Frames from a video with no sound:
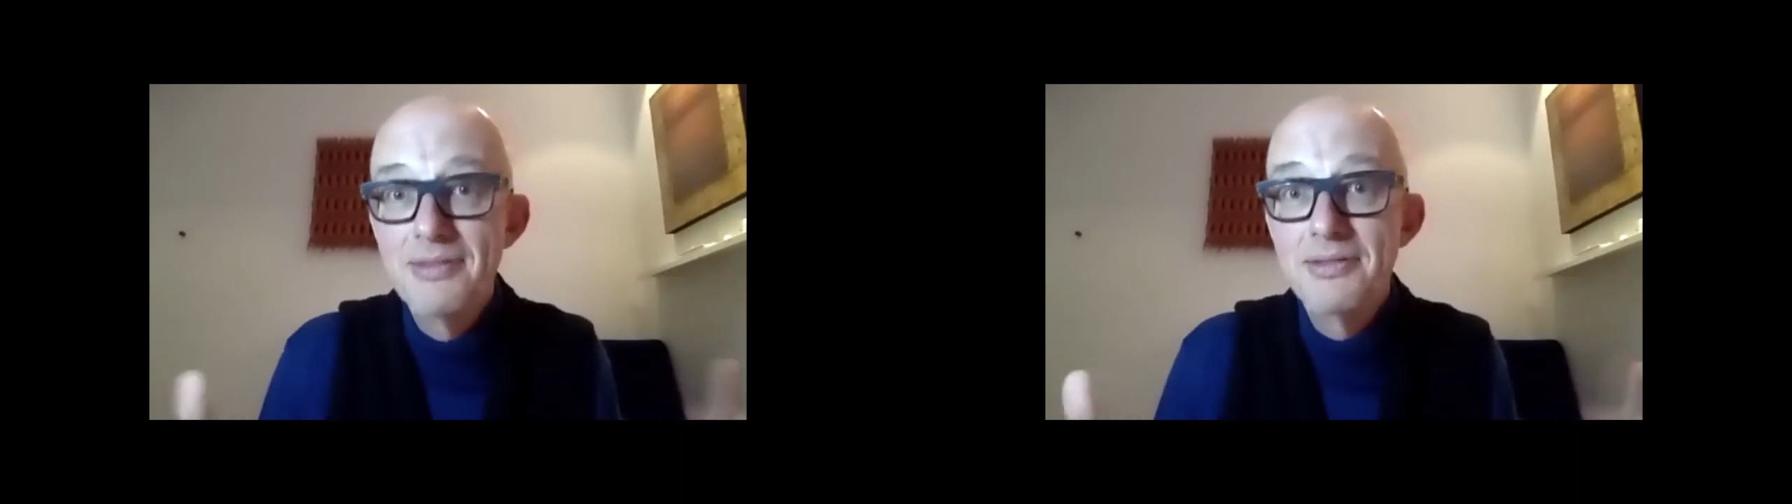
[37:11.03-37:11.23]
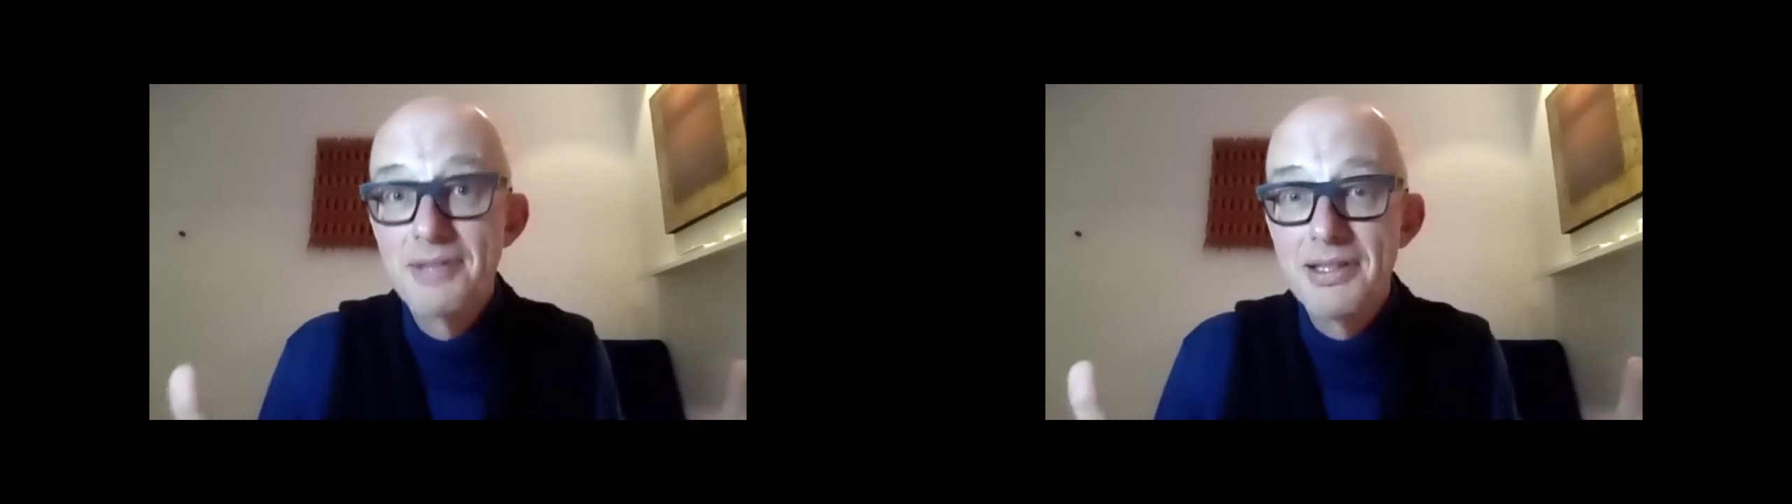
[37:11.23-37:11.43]

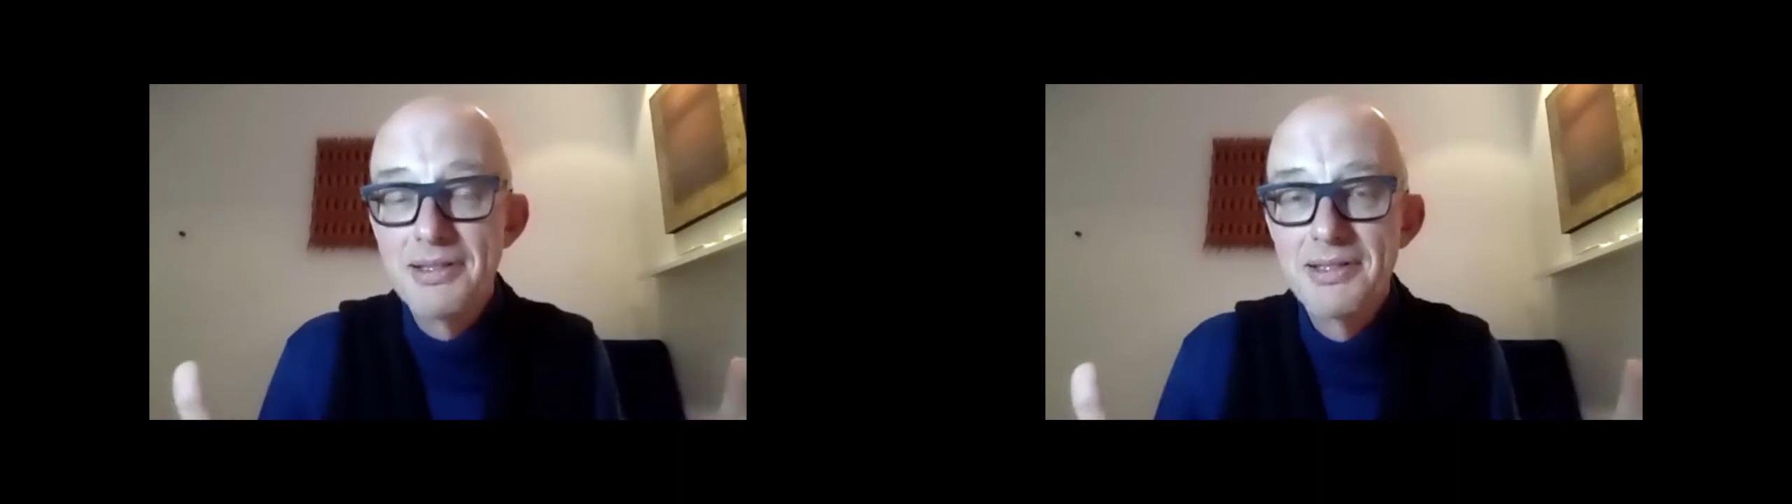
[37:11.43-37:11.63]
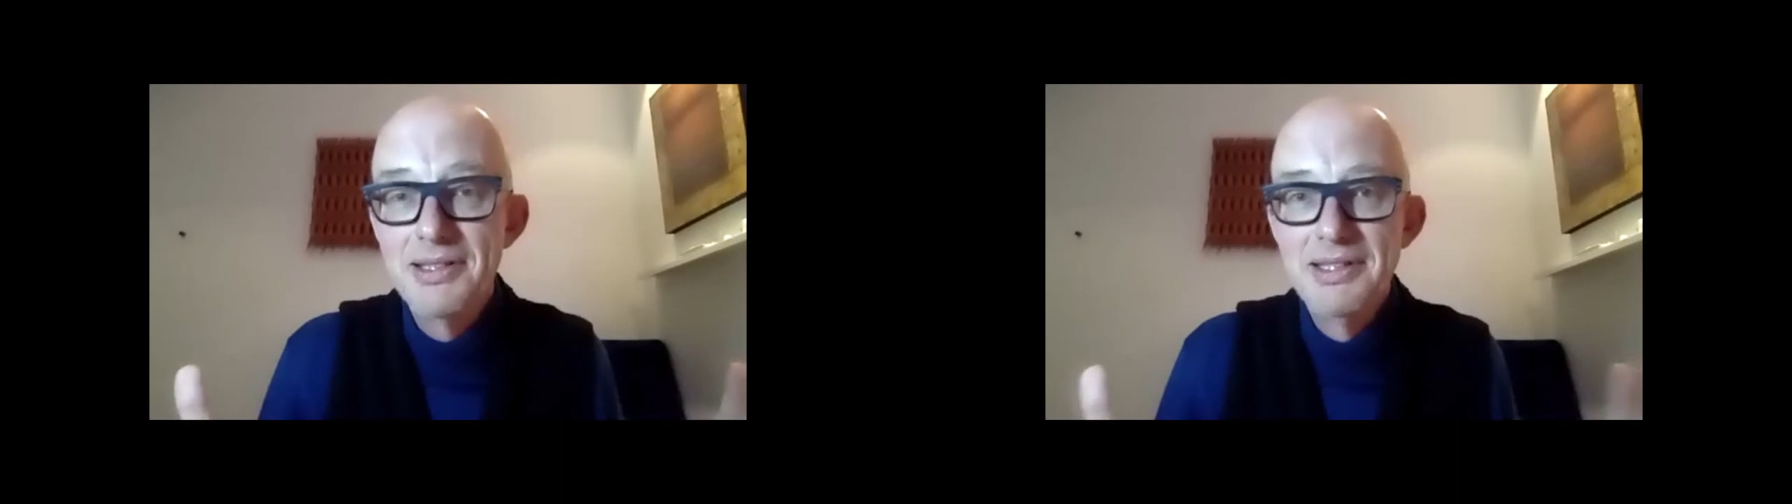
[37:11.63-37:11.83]
Yeah,
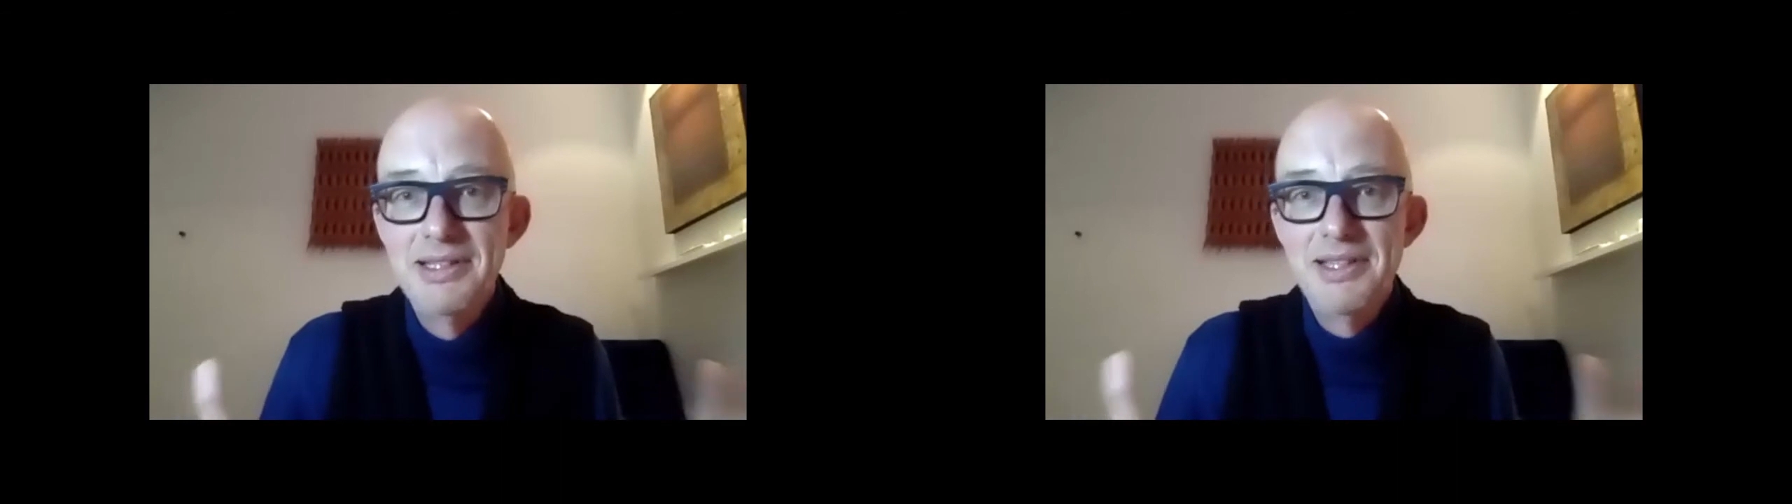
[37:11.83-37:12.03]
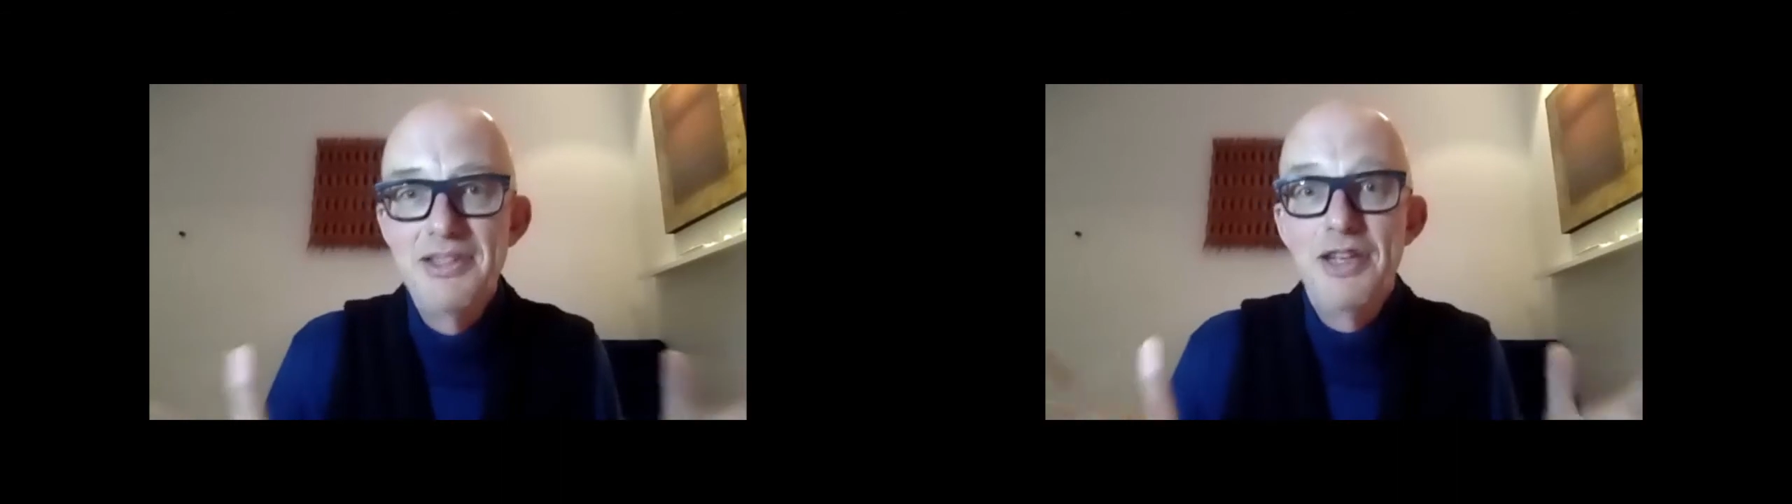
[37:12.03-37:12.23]
so